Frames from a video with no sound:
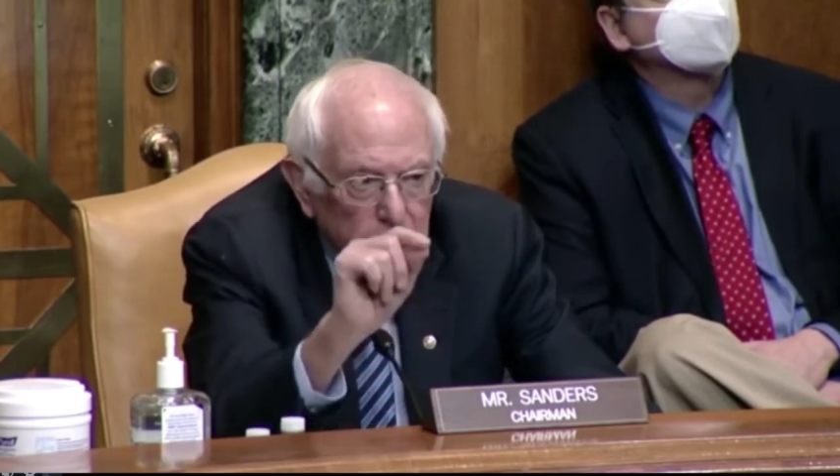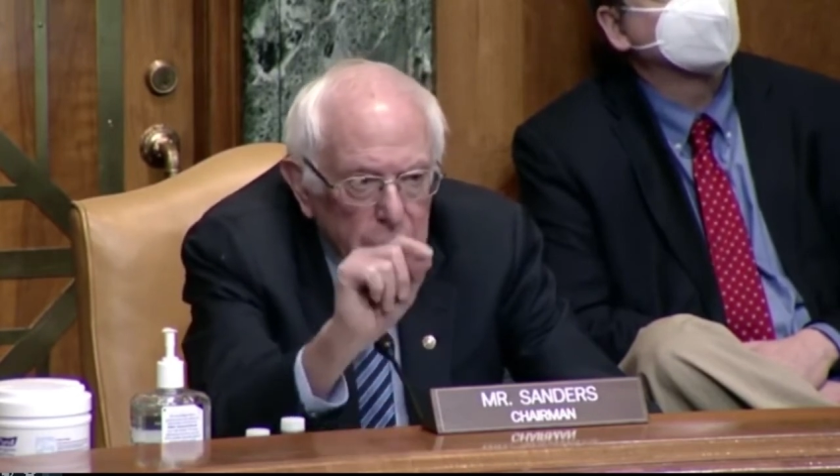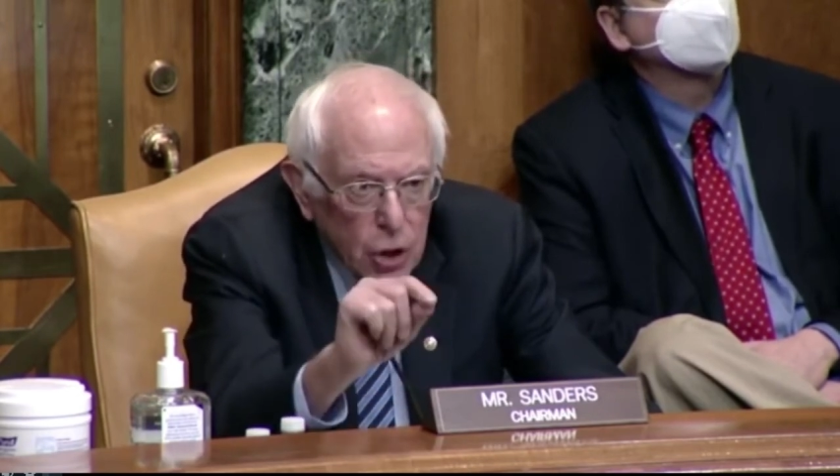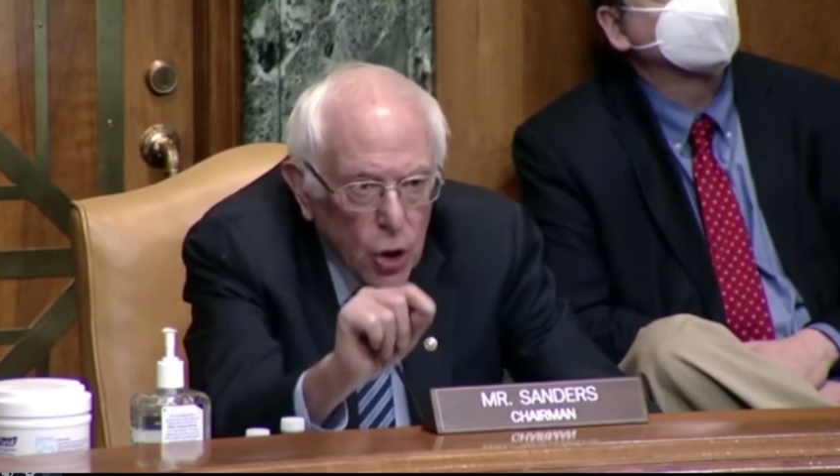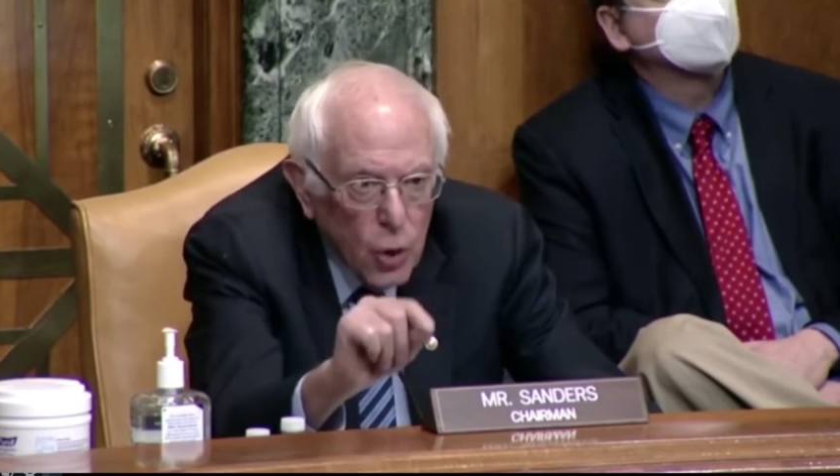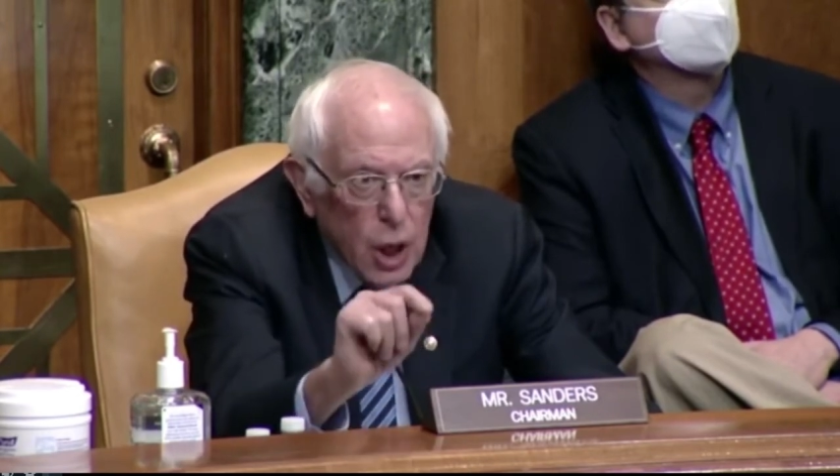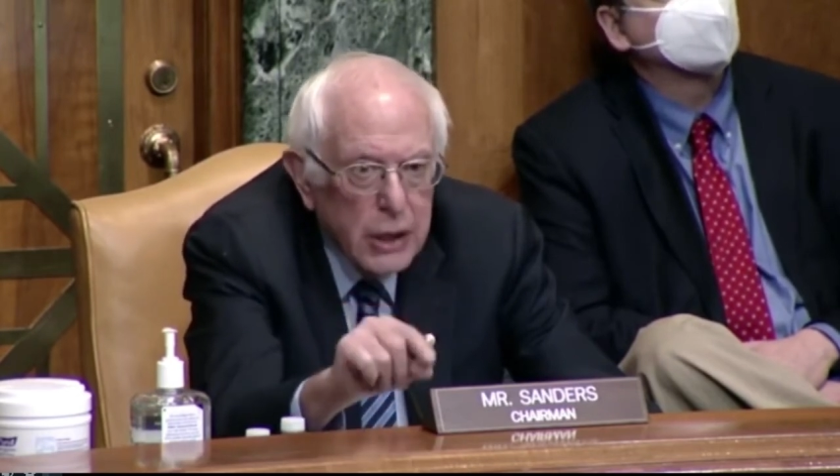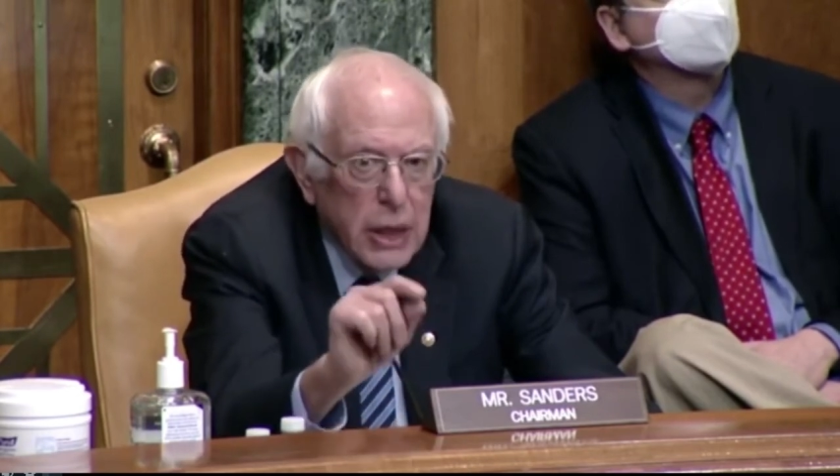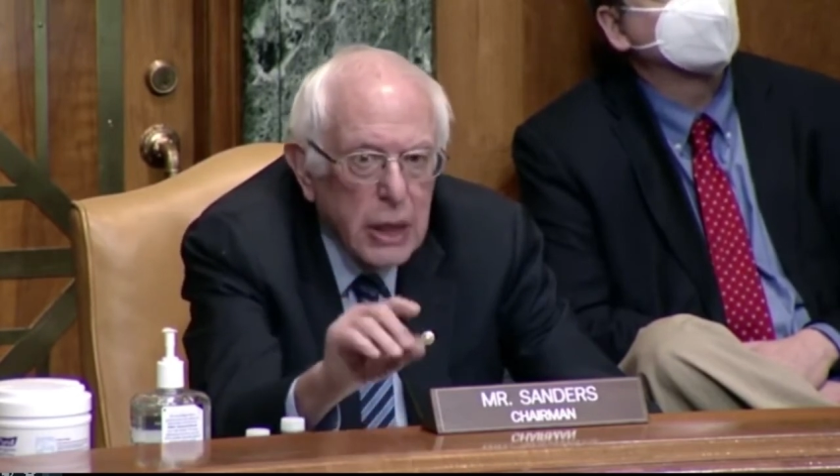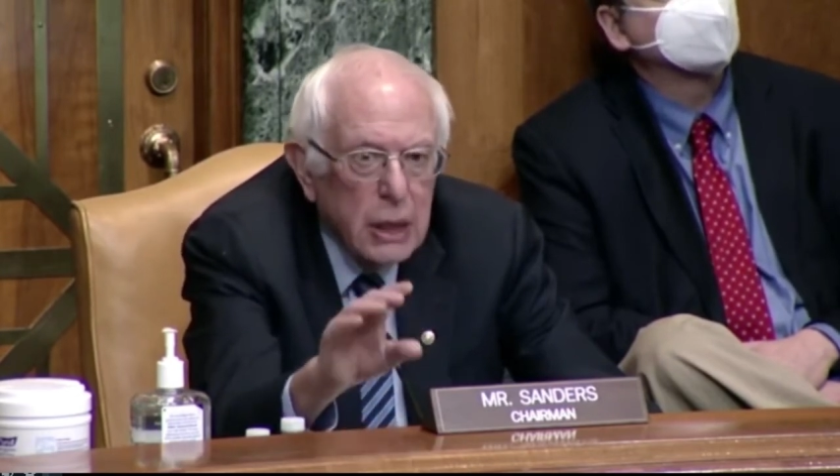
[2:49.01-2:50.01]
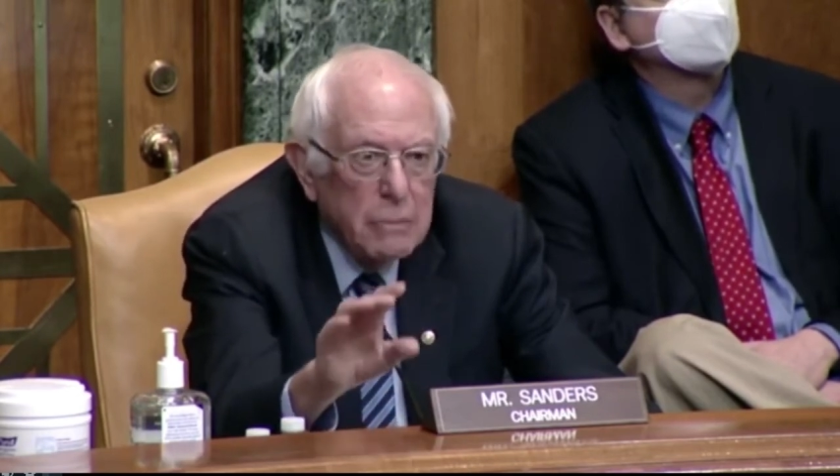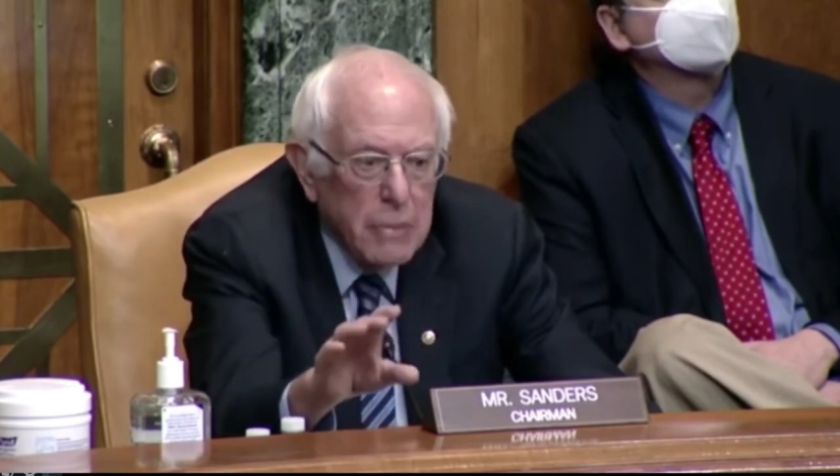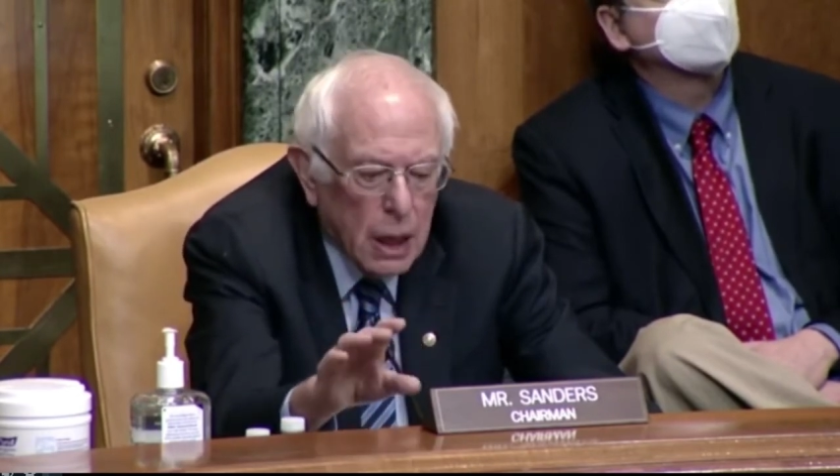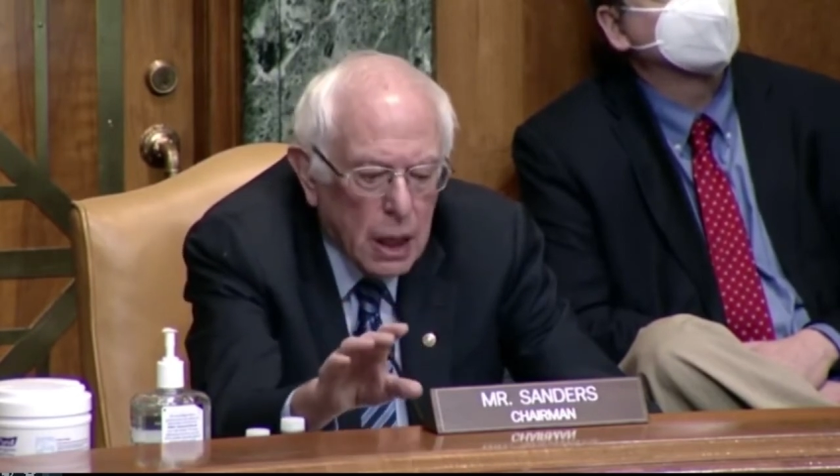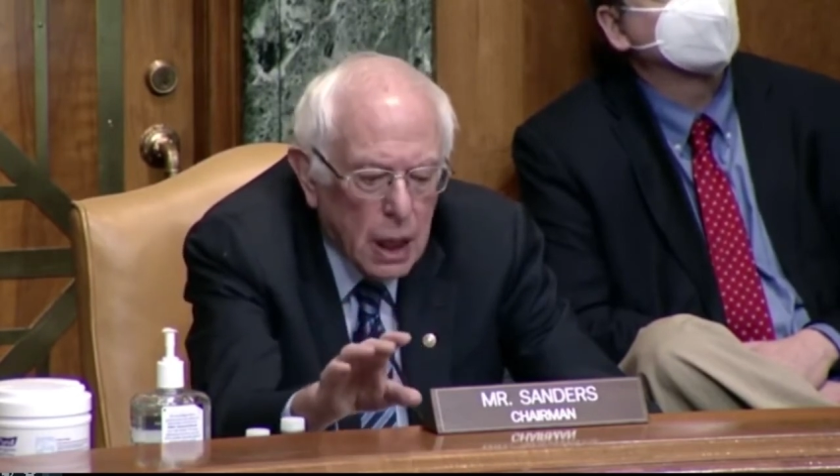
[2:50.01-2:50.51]
that no one in
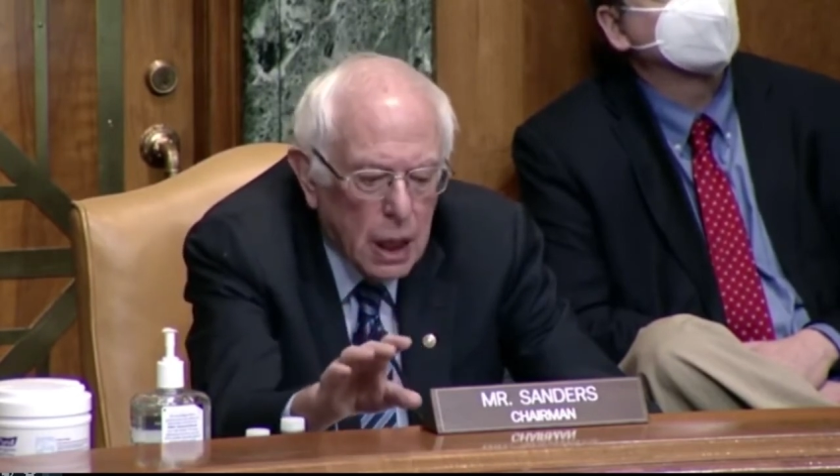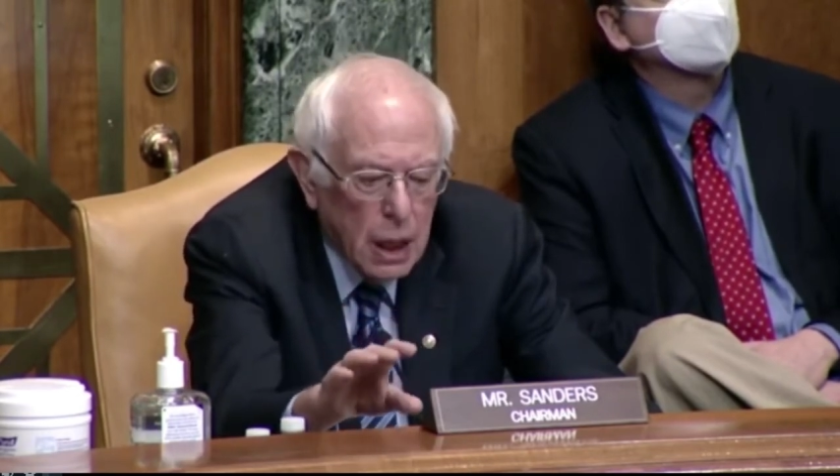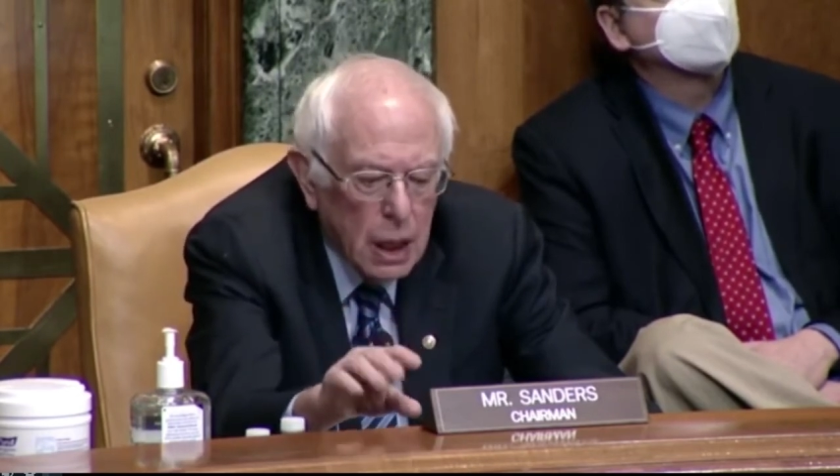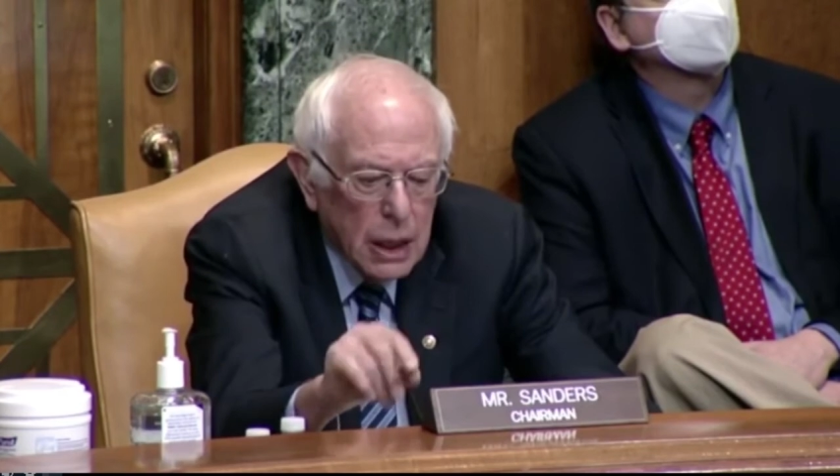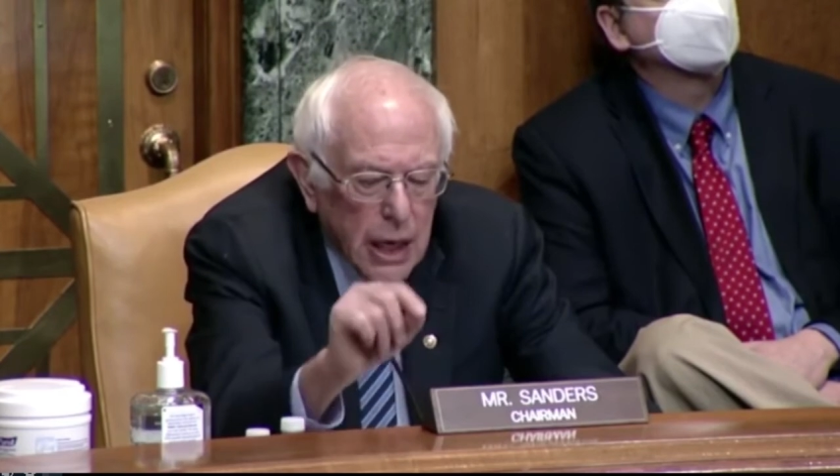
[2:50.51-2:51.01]
America